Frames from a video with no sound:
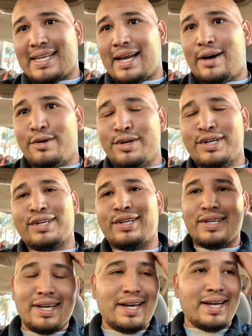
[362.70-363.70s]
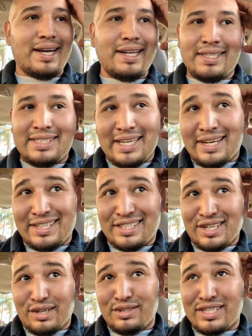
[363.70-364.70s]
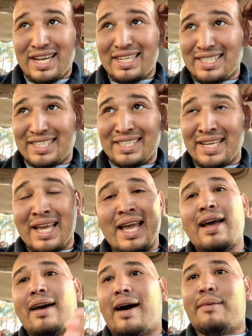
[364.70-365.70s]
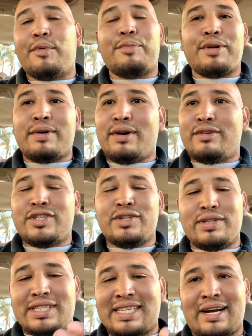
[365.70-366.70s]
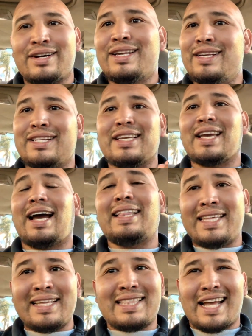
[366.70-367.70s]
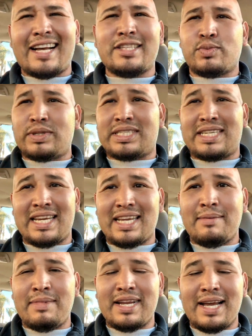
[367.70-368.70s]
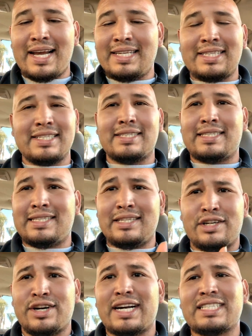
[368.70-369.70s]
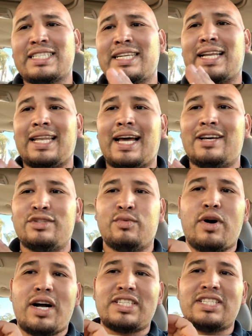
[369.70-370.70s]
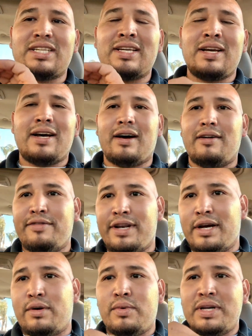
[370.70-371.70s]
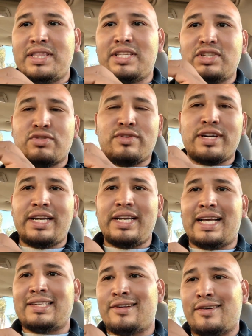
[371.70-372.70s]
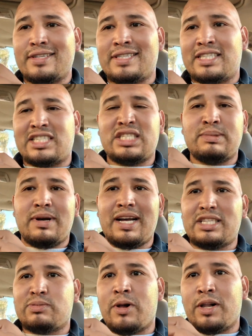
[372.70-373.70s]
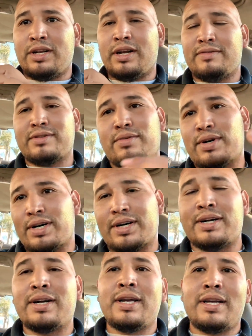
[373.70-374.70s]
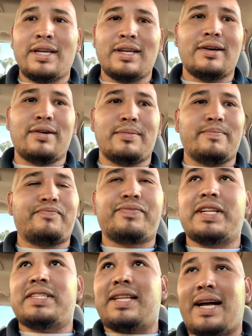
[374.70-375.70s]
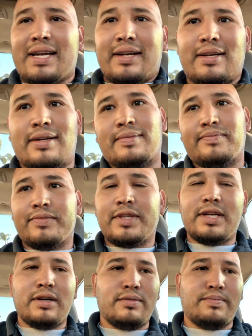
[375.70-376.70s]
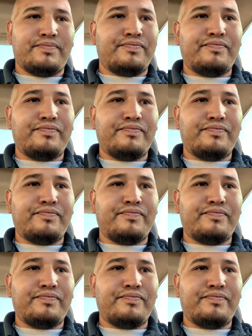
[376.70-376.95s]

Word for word: sound. Uh, let's see how this goes, guys, because I'm a bureau too. The sound, I think that's what's kicking me, guys, because you're actually allowed to watch a video with the screen as long as it's uh, small enough to where, you know, it's not going to, you know,